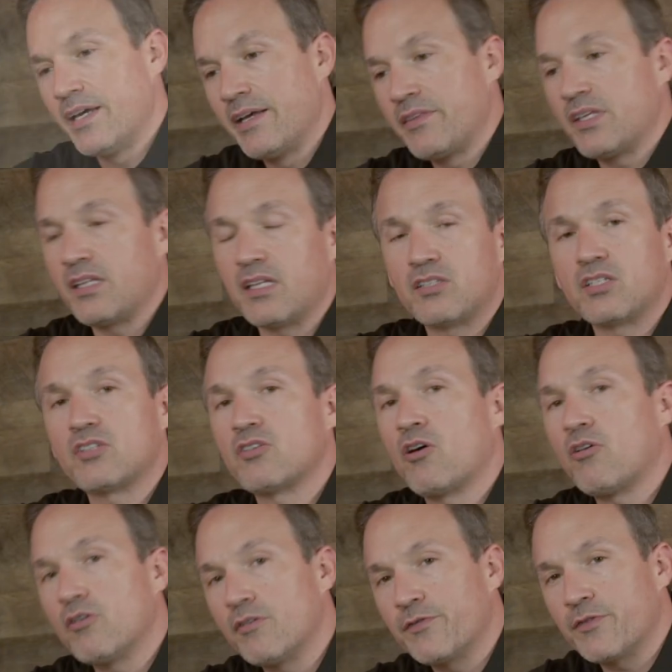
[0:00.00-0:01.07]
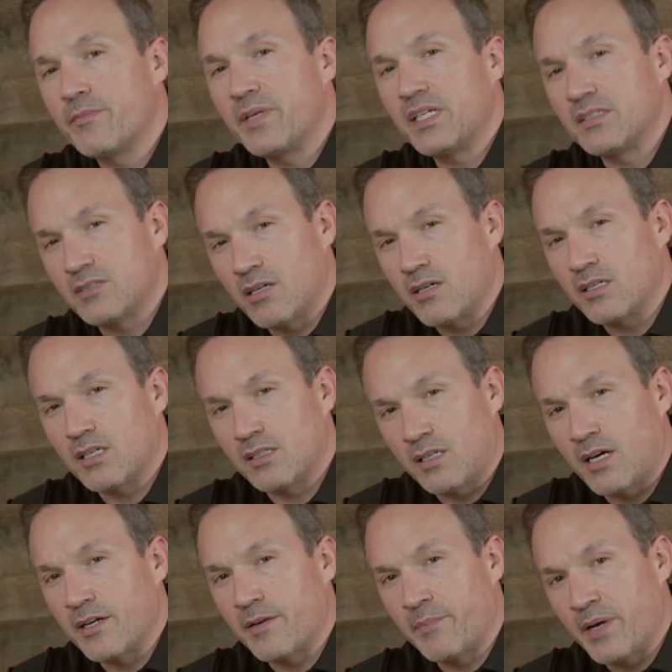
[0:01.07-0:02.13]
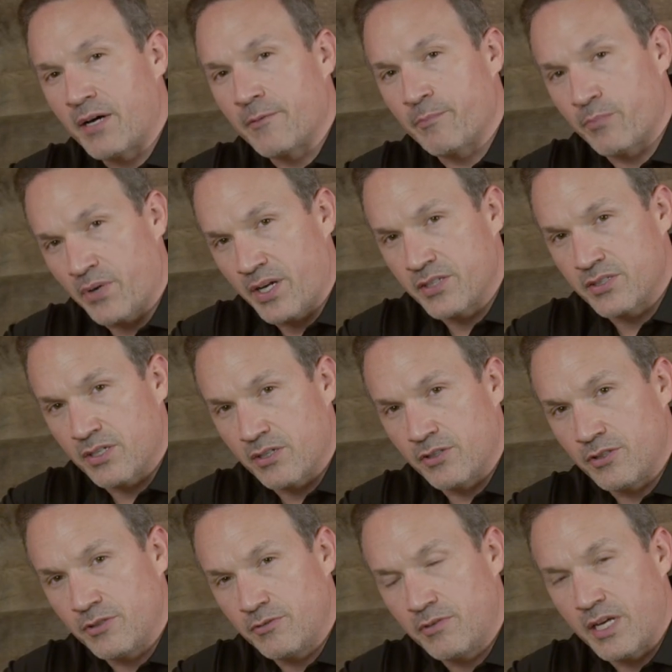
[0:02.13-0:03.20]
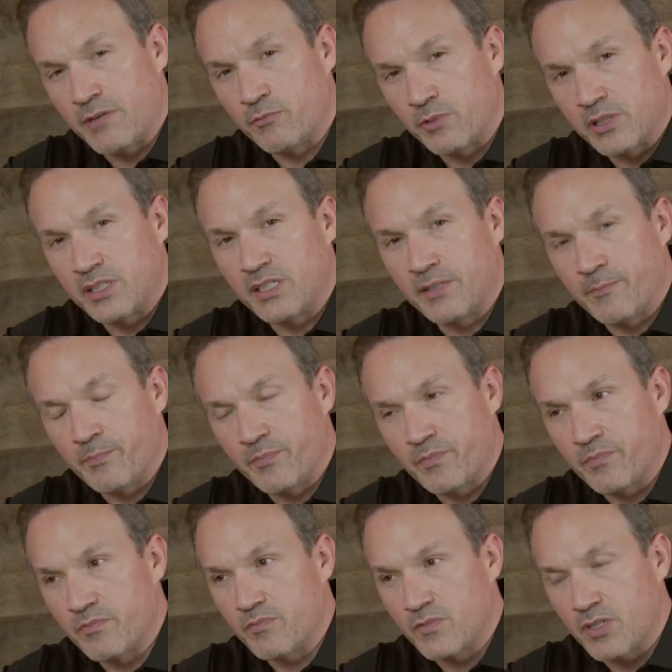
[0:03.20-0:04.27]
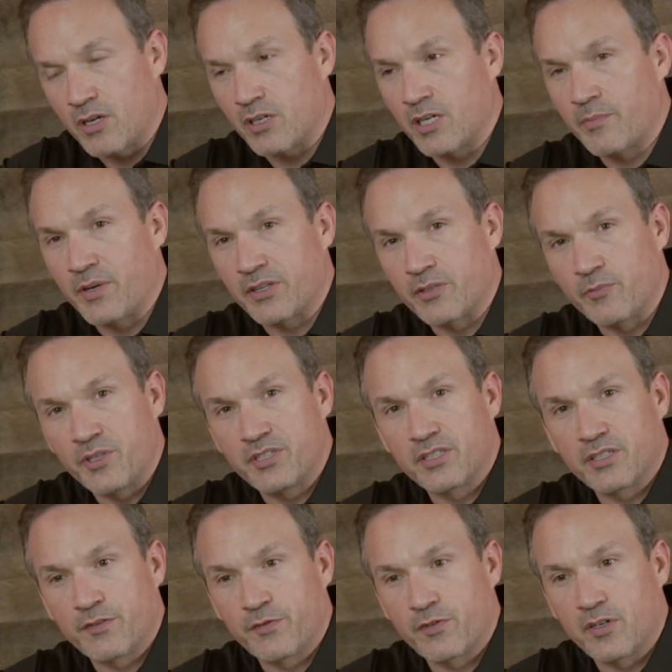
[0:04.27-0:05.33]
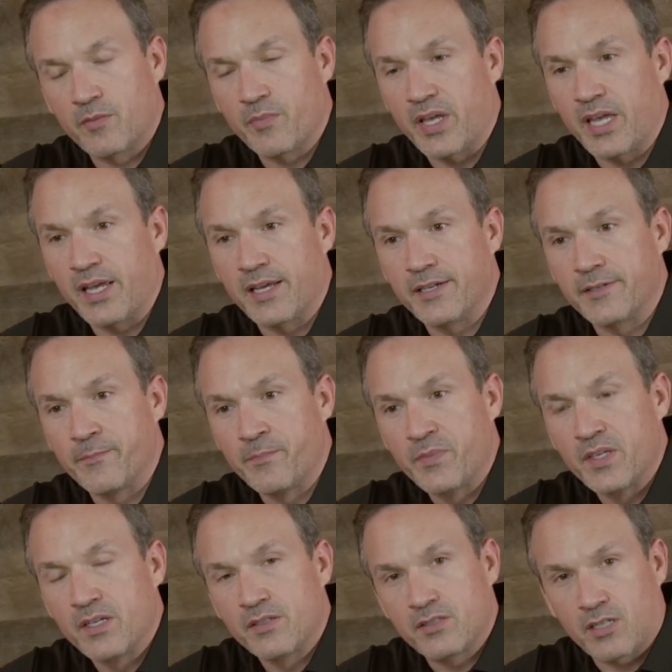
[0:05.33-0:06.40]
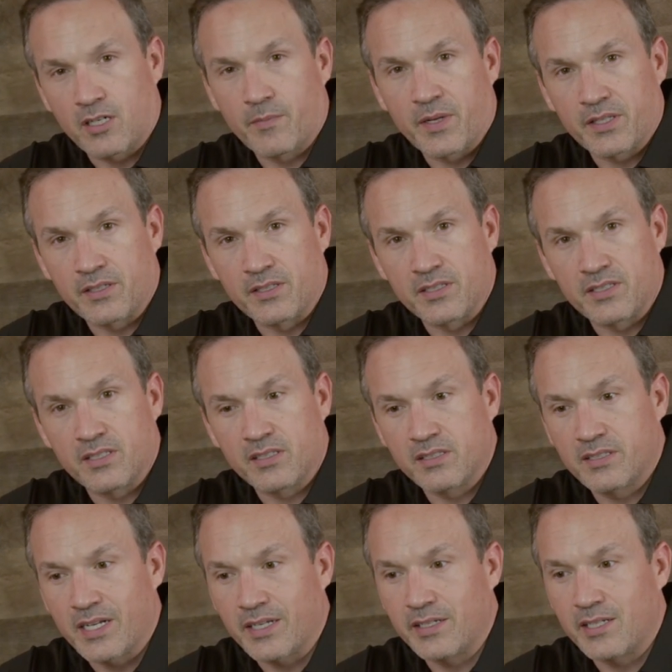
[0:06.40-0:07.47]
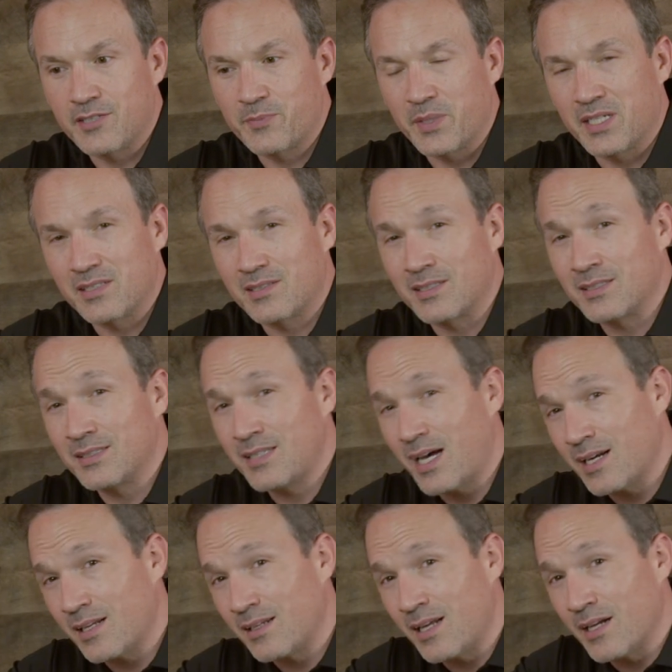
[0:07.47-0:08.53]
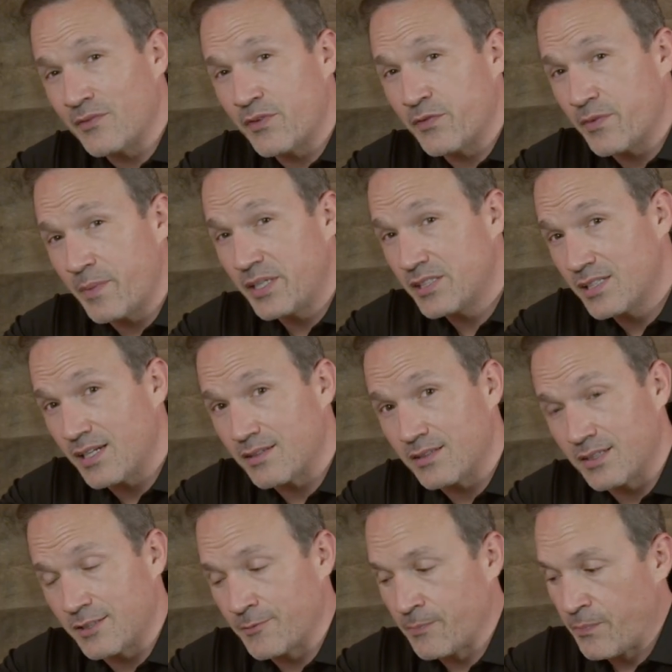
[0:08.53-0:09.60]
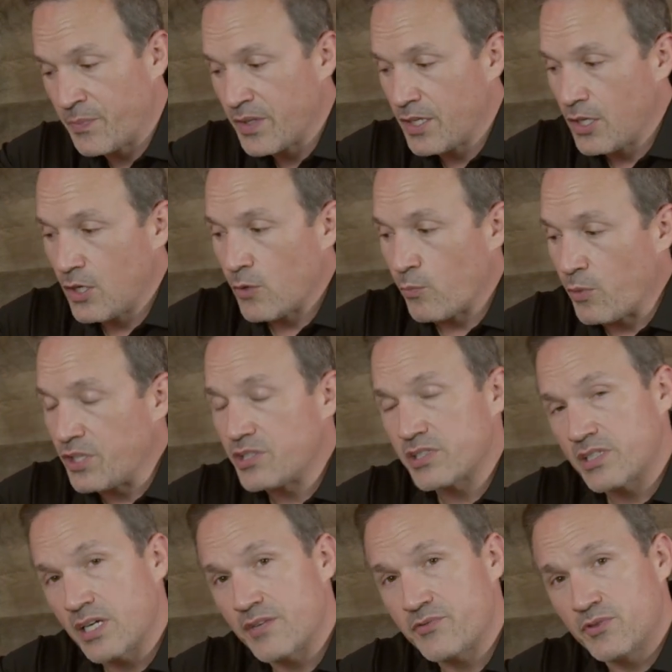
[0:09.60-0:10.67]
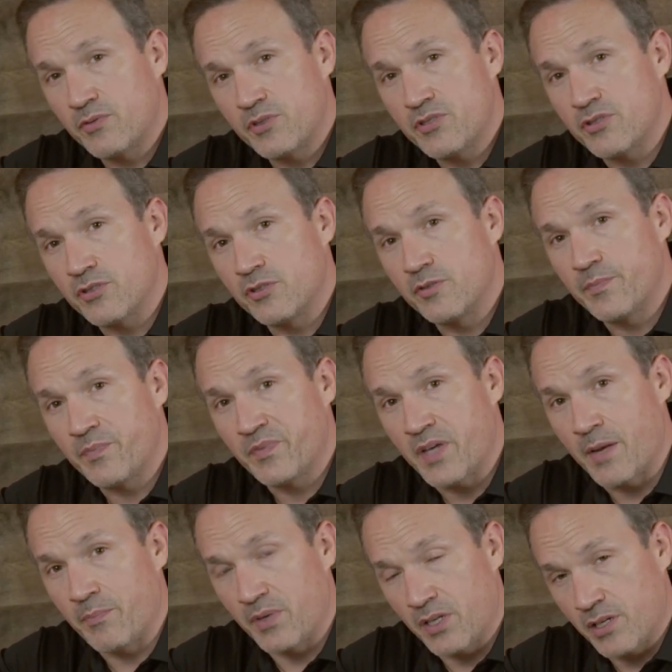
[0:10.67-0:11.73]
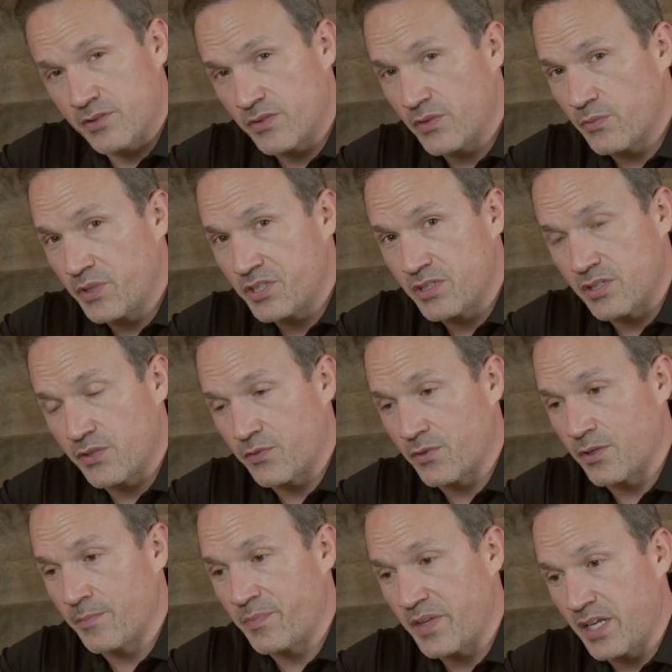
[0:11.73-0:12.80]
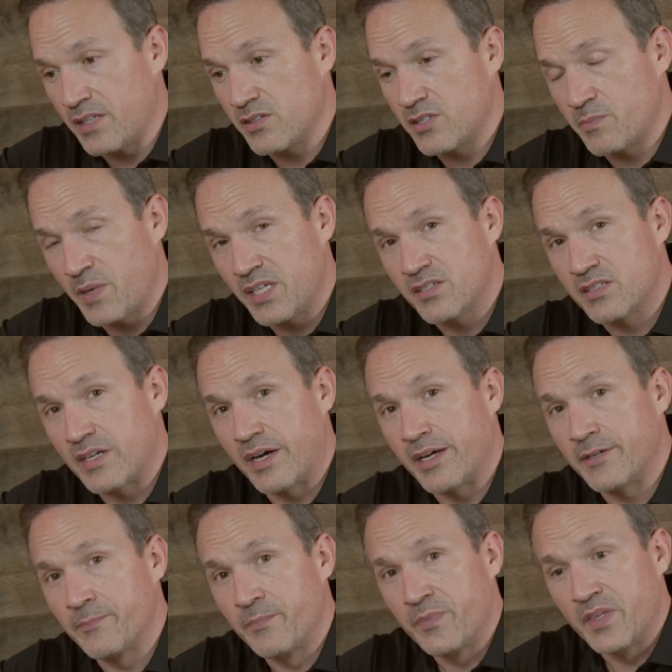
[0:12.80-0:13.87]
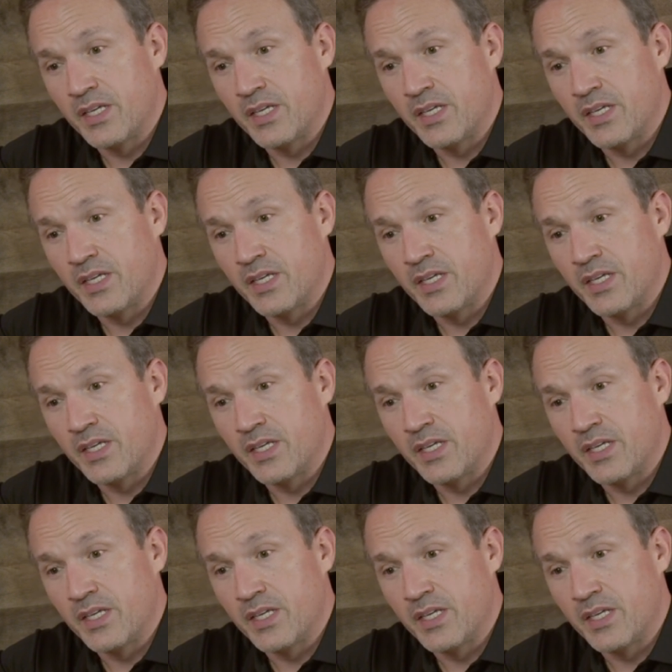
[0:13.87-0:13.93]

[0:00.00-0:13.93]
It's hard for me to talk a lot about brands that are new and really talk about the region they're from and talk about their distilling techniques because there's not a lot of information out there. We just have to assume that because of the region it's from, in Speyside,